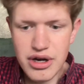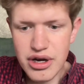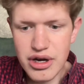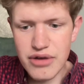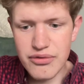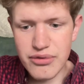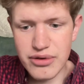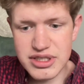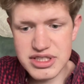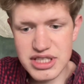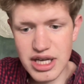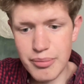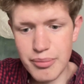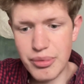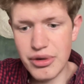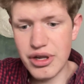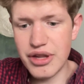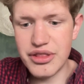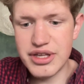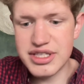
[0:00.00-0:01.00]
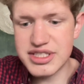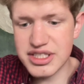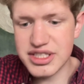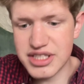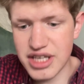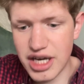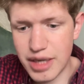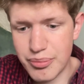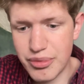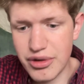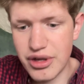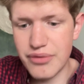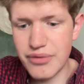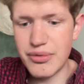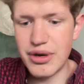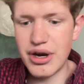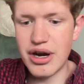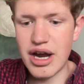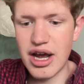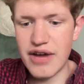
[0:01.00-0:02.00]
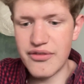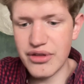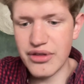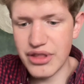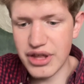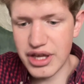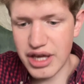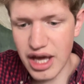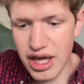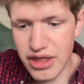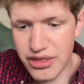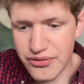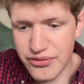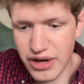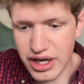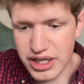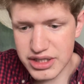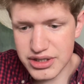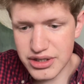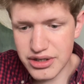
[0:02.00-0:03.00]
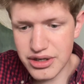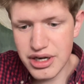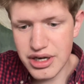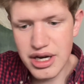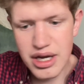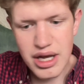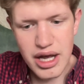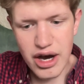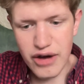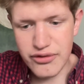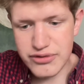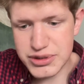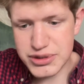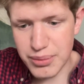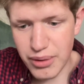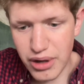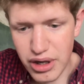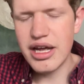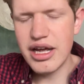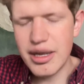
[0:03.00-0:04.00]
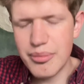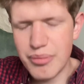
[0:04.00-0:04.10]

For example, in this example we are having the Kth factor of 12.